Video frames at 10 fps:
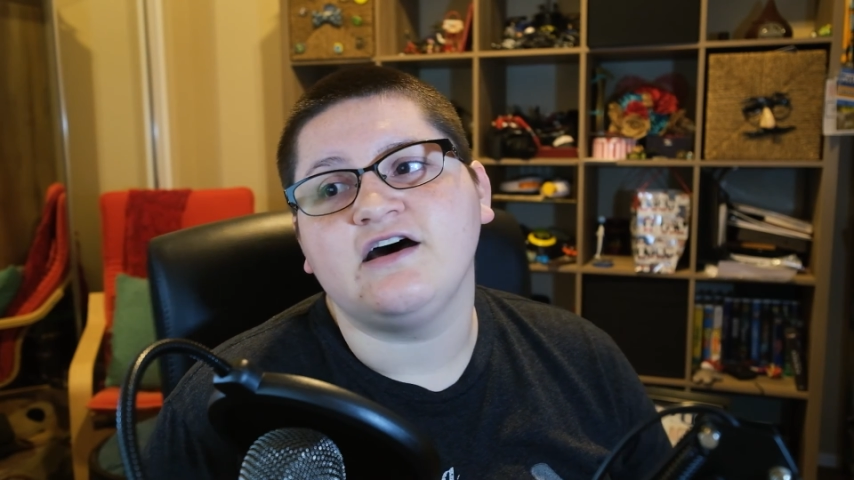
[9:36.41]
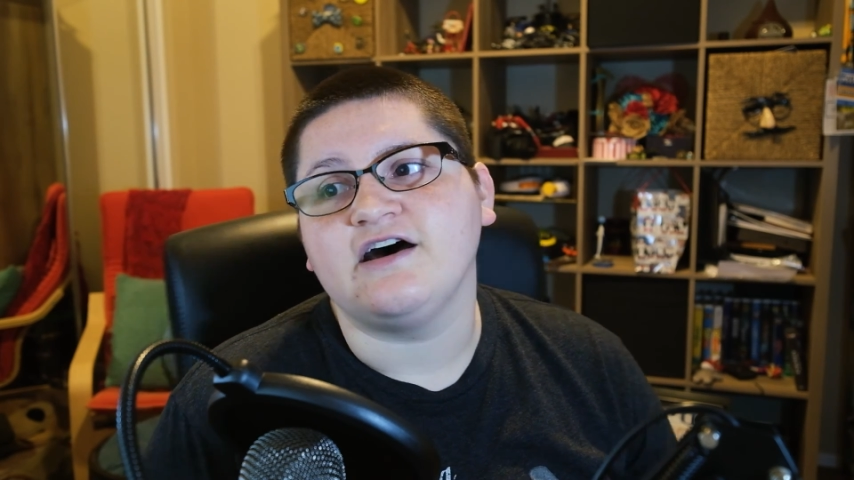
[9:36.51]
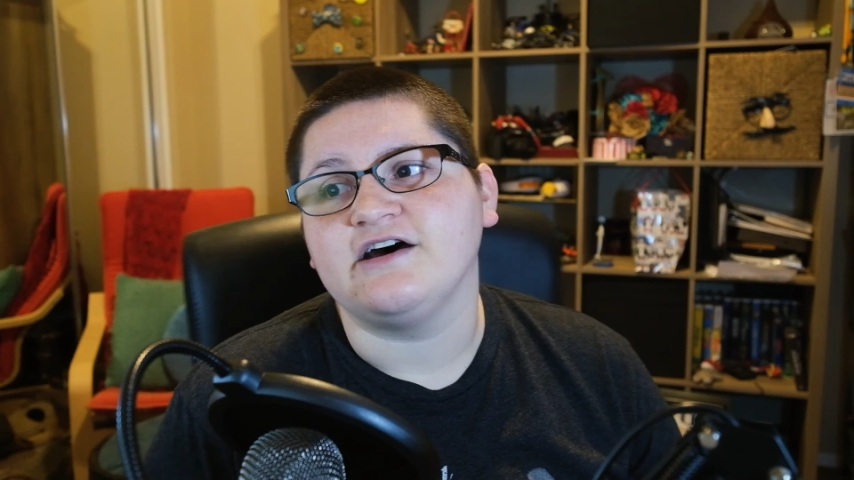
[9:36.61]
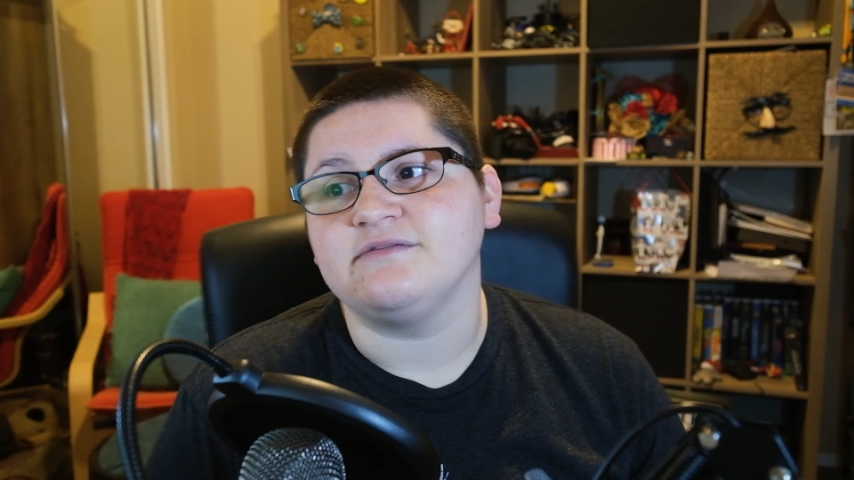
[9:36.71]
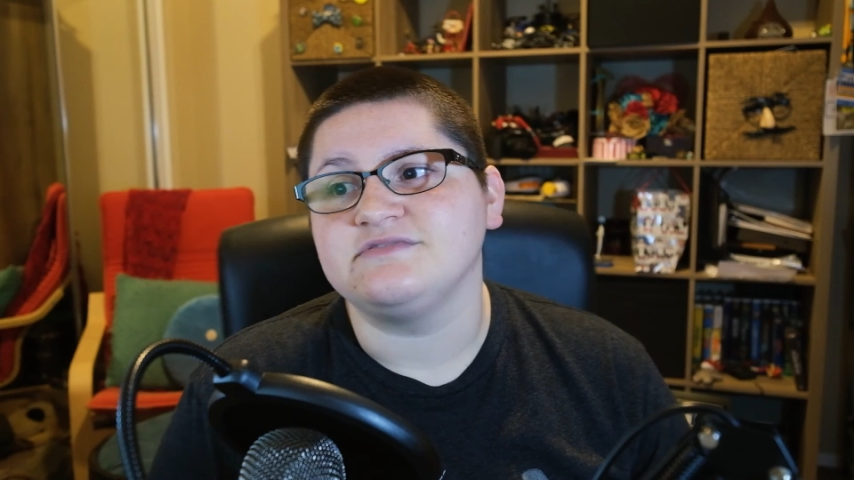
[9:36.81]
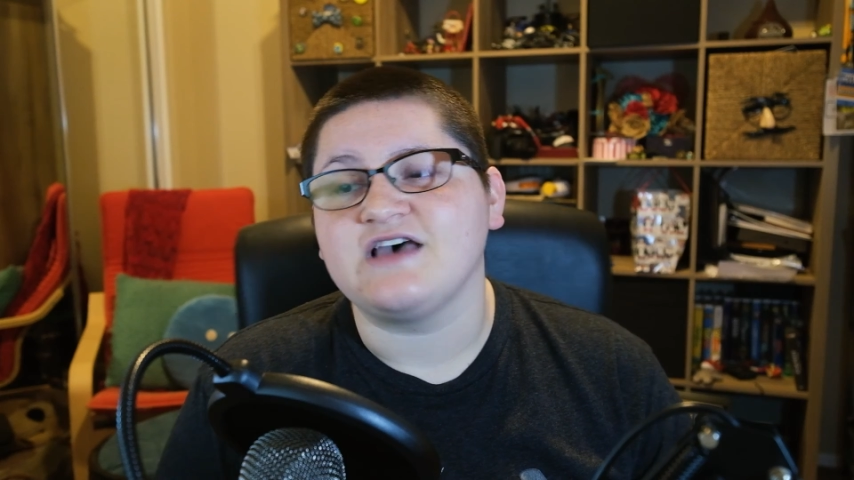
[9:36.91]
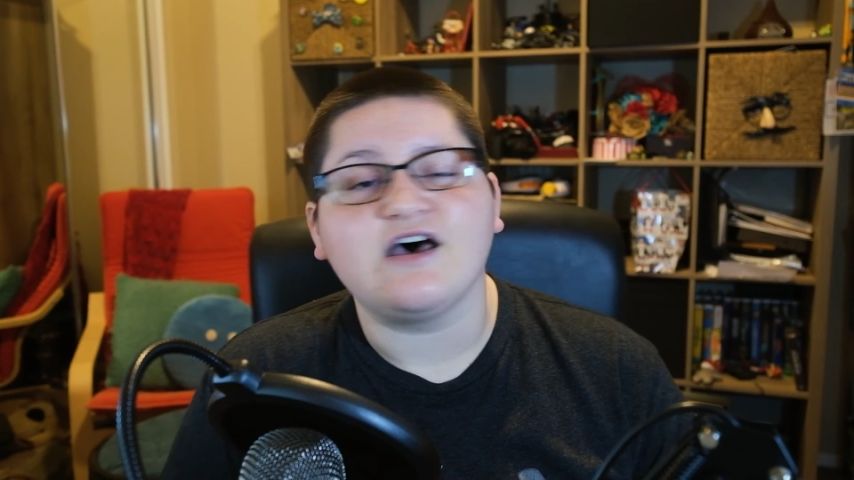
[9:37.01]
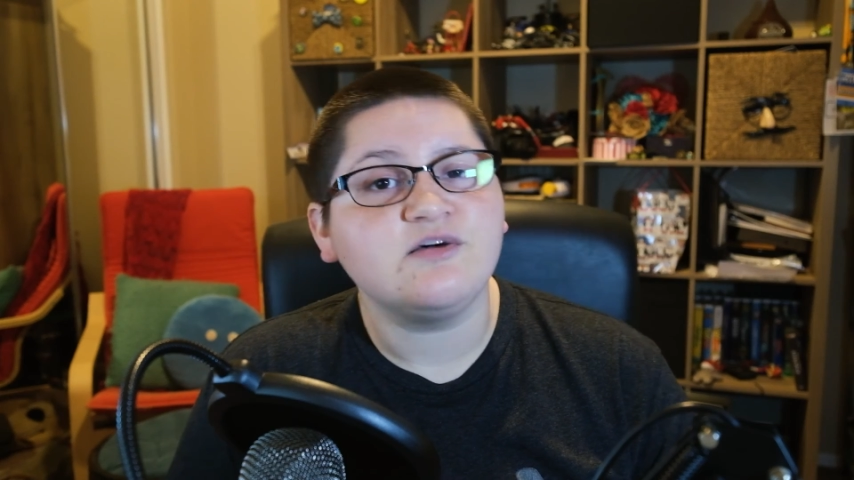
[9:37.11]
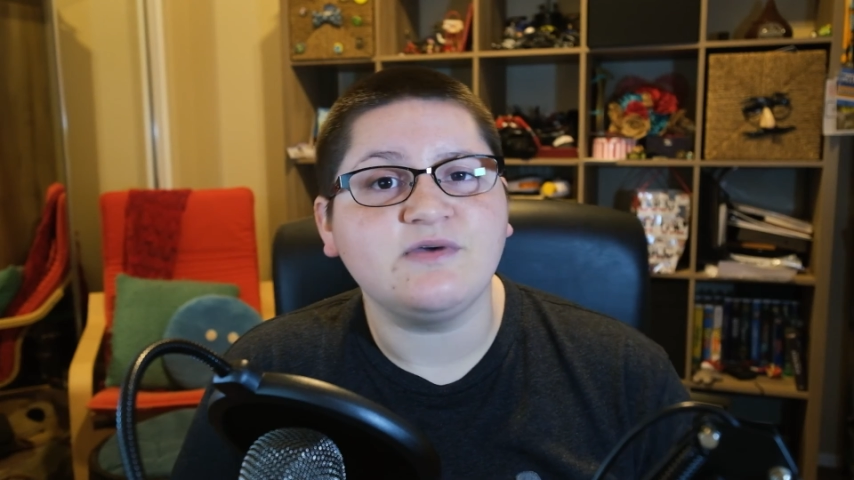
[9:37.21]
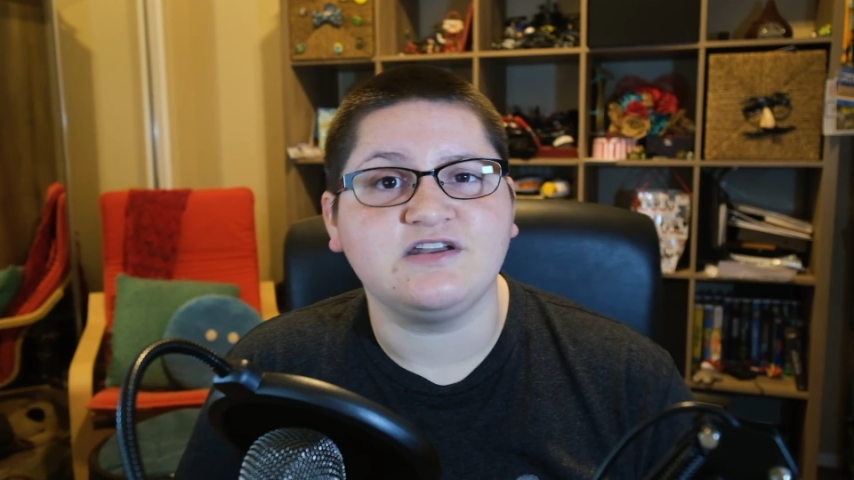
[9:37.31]
to
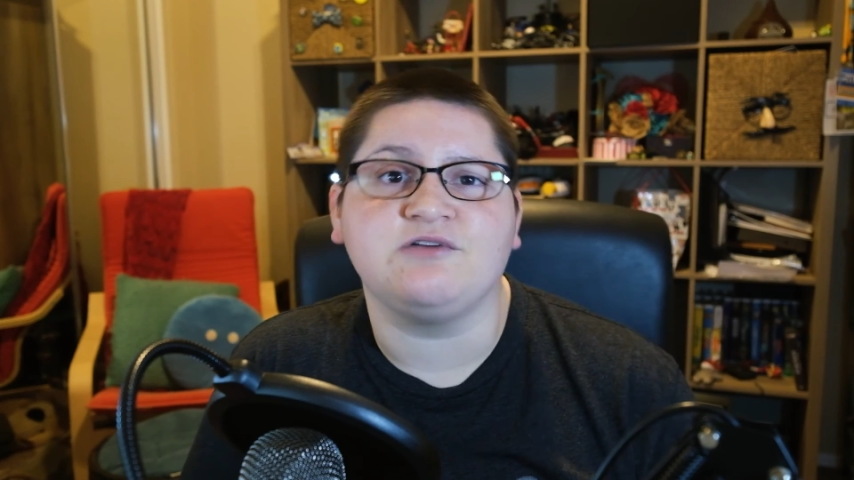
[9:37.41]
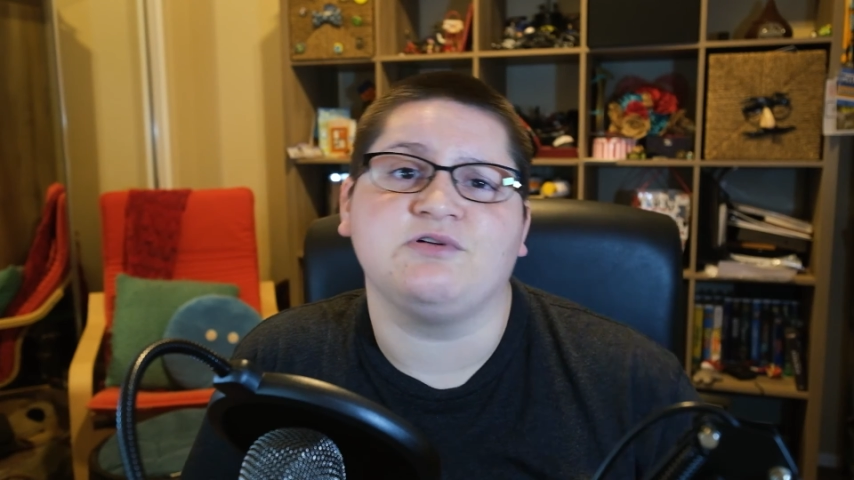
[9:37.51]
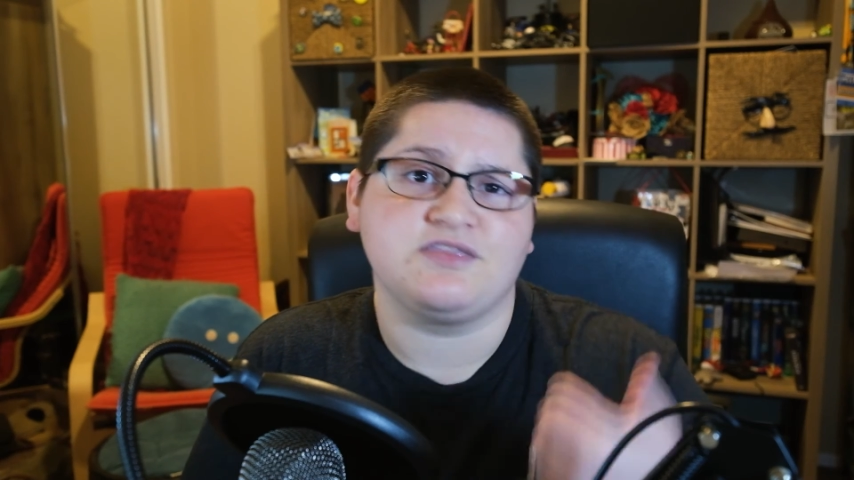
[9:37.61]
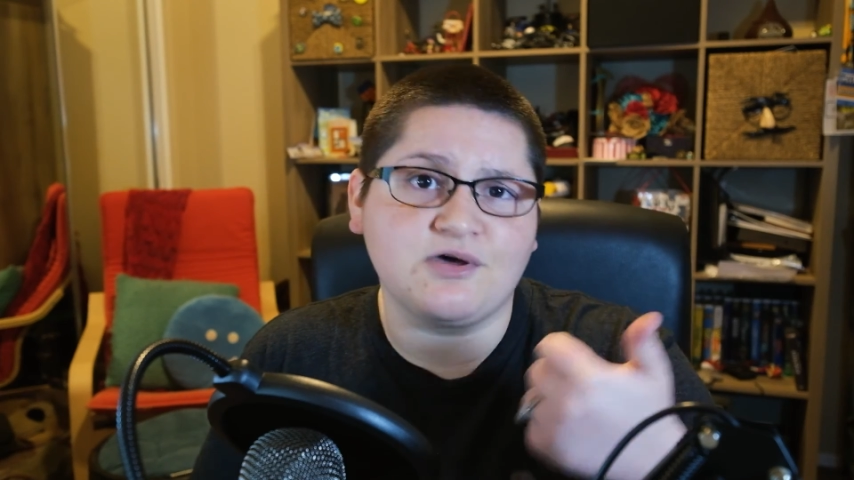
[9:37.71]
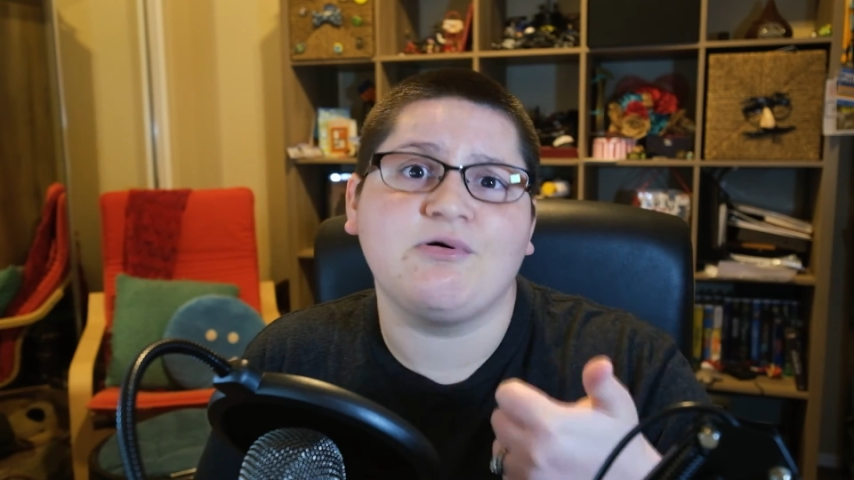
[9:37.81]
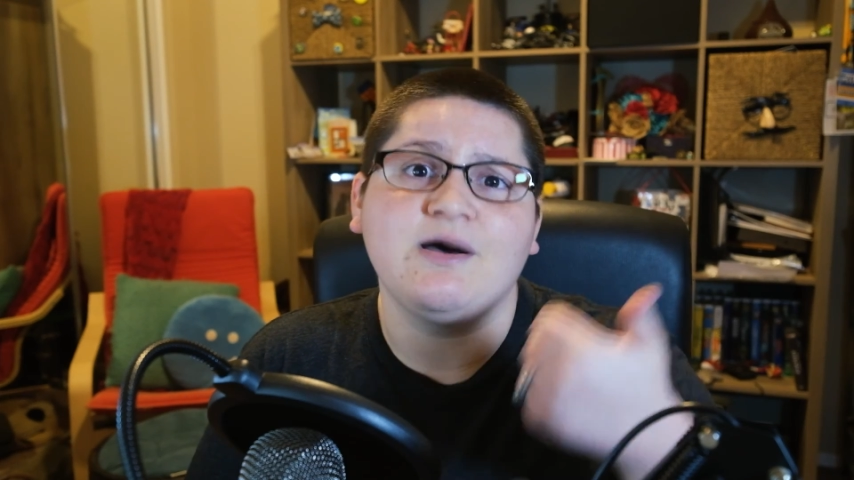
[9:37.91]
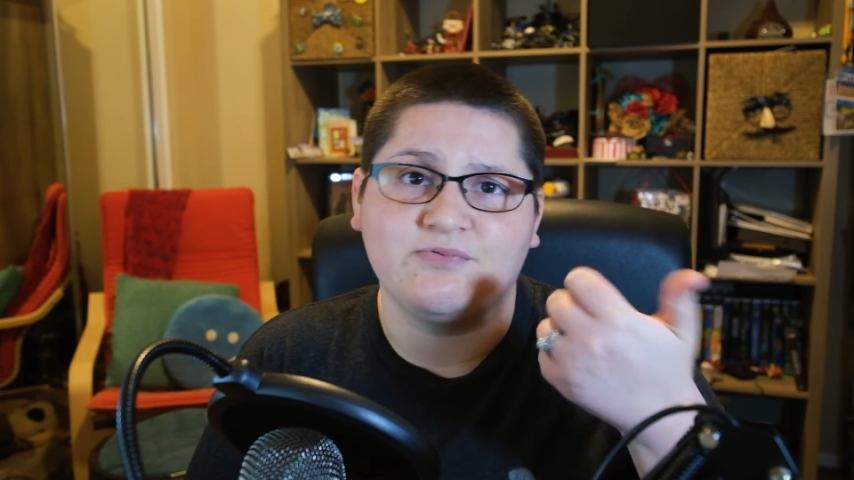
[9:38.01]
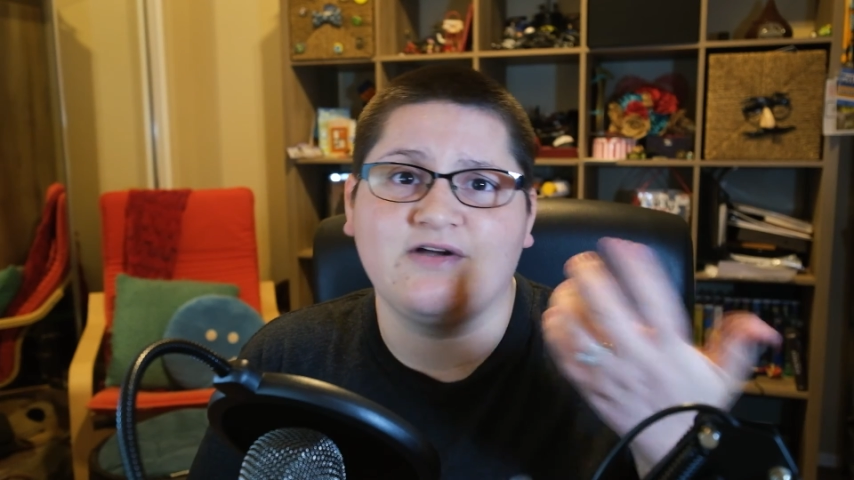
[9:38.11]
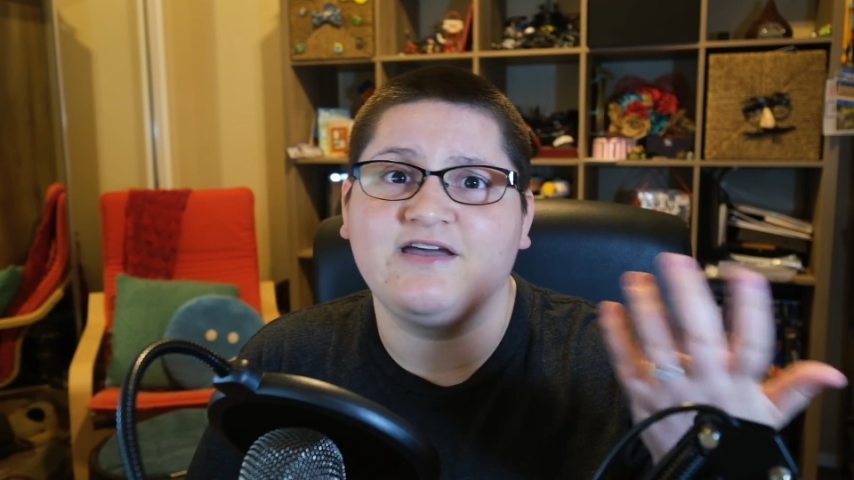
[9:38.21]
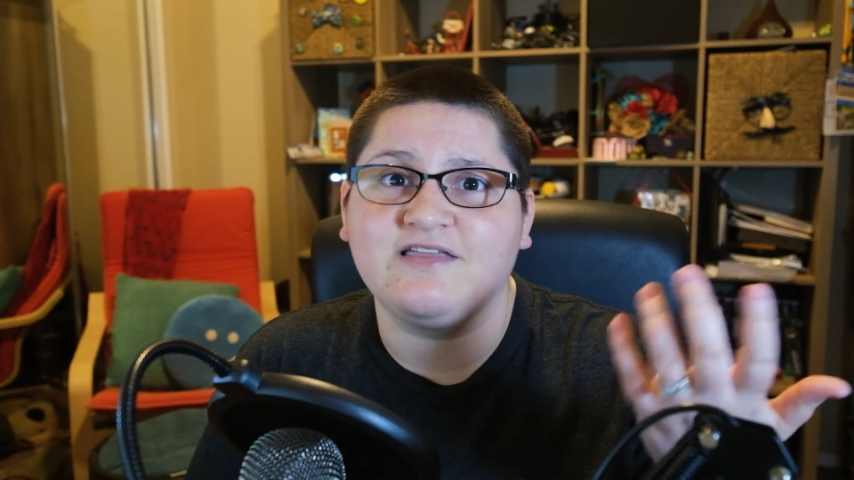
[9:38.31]
help my net worth go up,
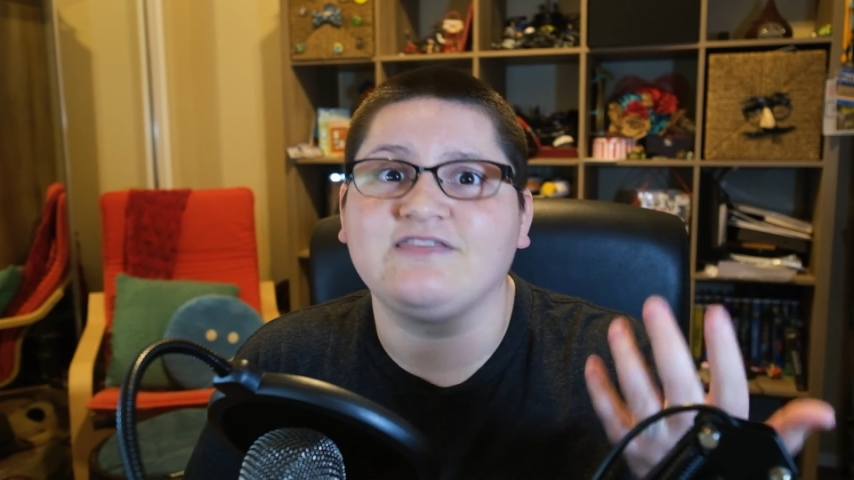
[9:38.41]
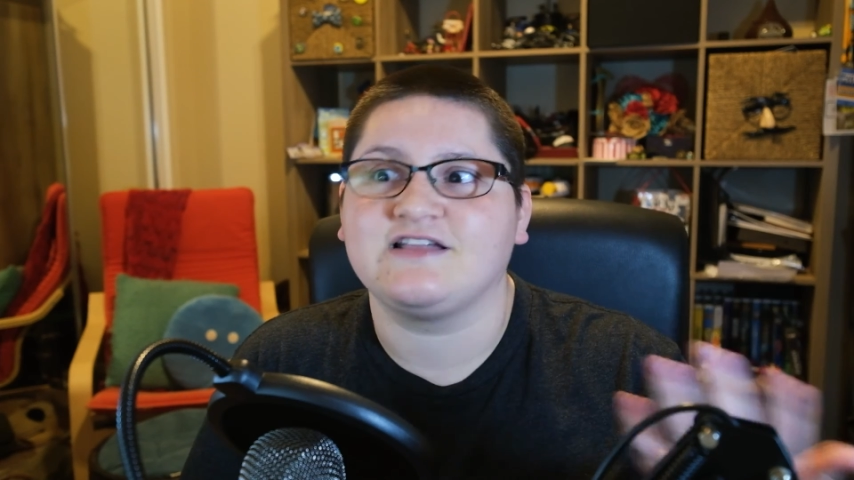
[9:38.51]
right?